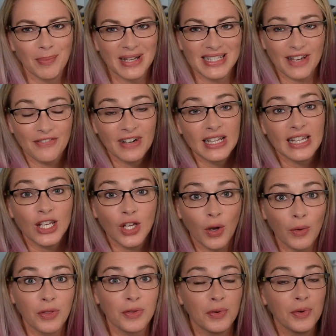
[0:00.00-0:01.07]
but definitely
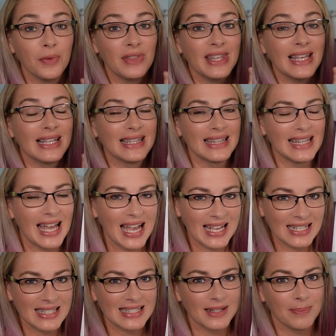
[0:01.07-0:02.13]
go through the
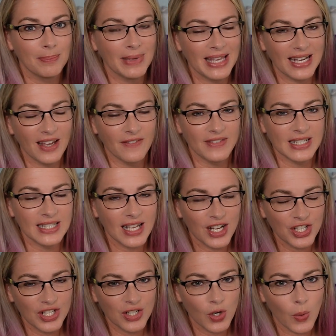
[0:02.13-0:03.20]
last bit of
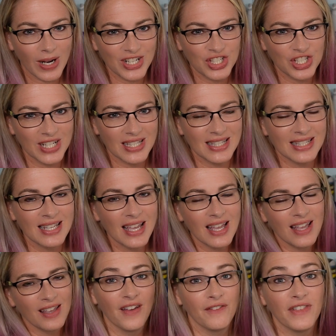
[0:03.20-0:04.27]
discussion questions.
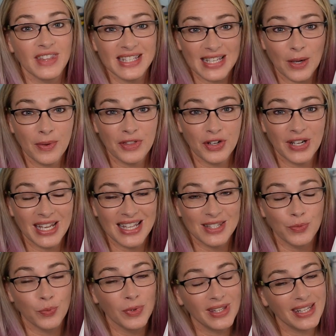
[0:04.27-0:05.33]
Fill these out with your kids,
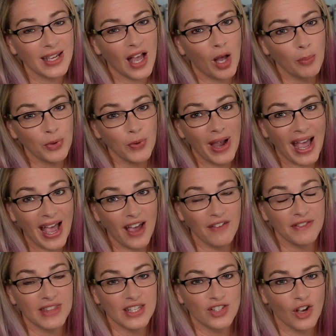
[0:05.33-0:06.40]
really help you
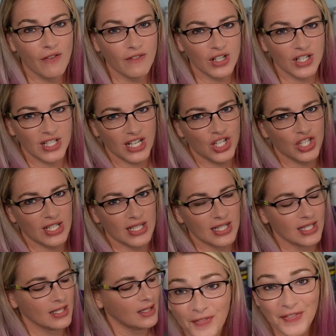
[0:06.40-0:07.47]
have these
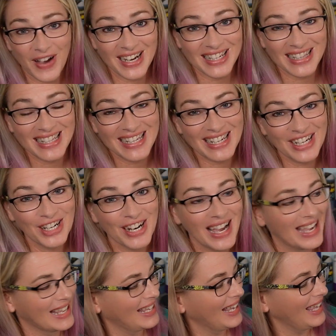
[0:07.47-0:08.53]
conversations. Finally here,
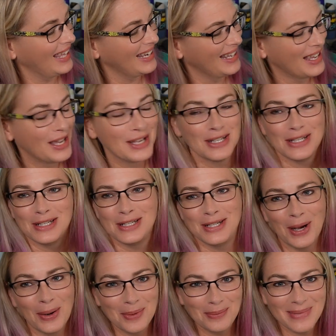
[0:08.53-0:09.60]
again,
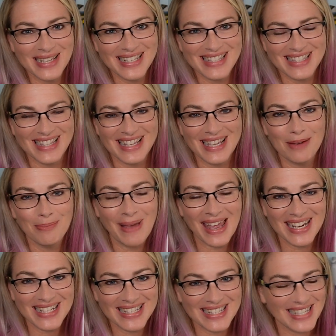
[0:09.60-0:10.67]
don't miss the
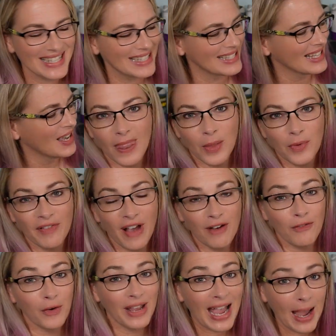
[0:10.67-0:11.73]
appendices. We've got
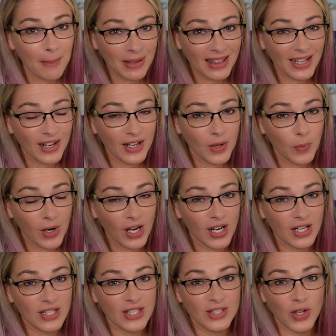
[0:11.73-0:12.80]
vocabulary
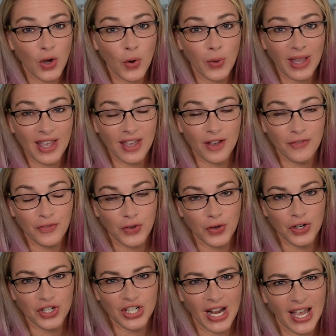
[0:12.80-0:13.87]
words. So if
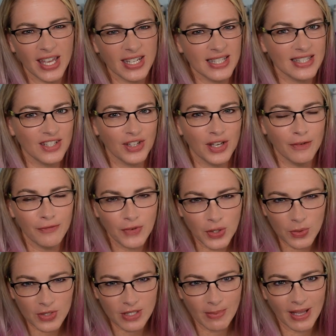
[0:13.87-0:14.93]
your child is still
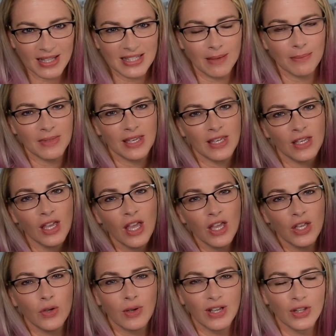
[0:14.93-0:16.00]
confused about something,
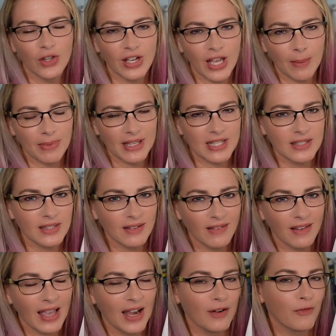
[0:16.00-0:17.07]
you can look up these
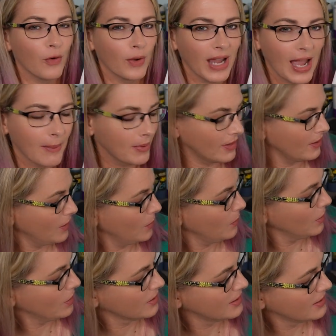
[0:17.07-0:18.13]
kind of vocabulary
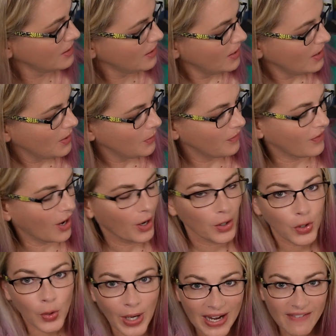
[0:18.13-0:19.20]
words. We've got
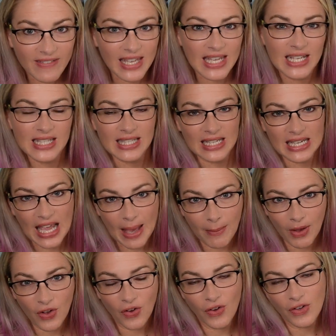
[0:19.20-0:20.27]
cravings and
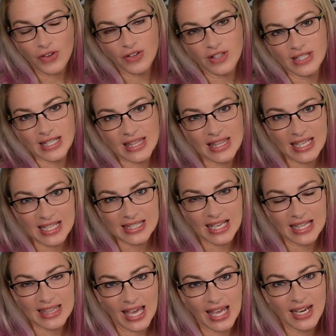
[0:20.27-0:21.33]
chemicals and things
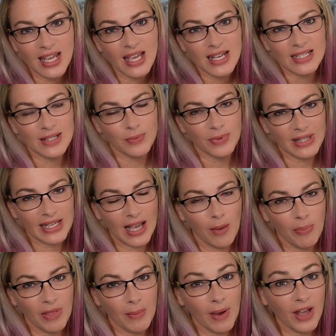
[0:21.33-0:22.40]
like that to really
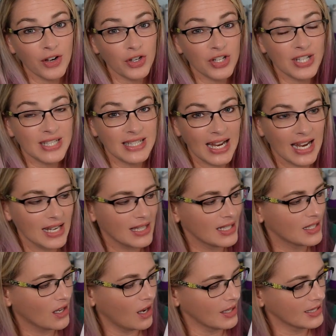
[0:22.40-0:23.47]
help them understand these
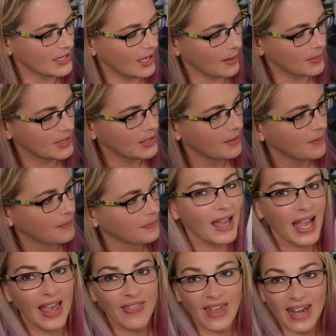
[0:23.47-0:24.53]
concepts.
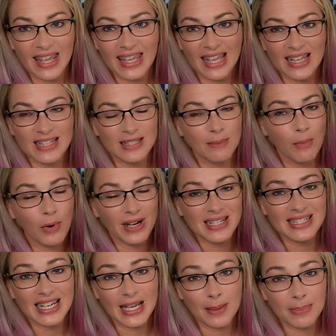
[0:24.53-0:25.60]
And then again, some more
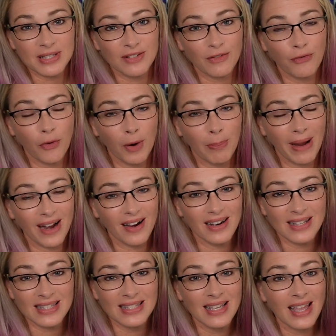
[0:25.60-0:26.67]
tips for
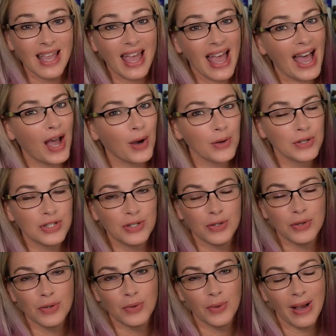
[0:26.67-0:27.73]
parents, how
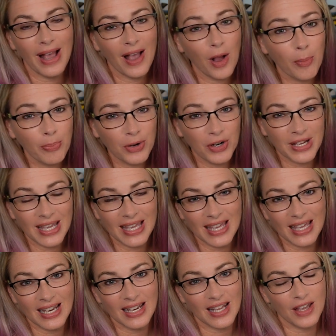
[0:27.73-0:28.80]
to help your
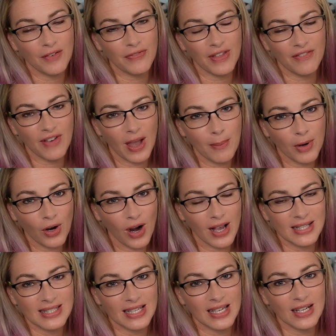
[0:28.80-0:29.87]
kid if they've come
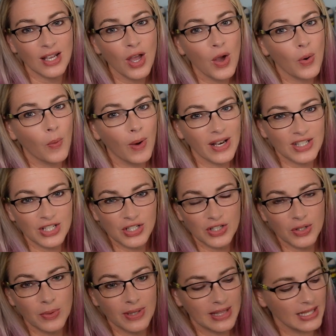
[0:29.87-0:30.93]
across it, what to
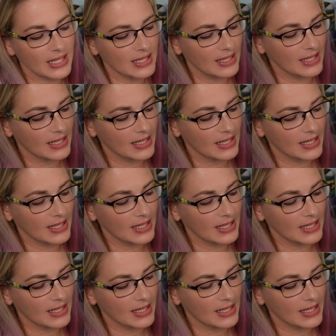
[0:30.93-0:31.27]
do in these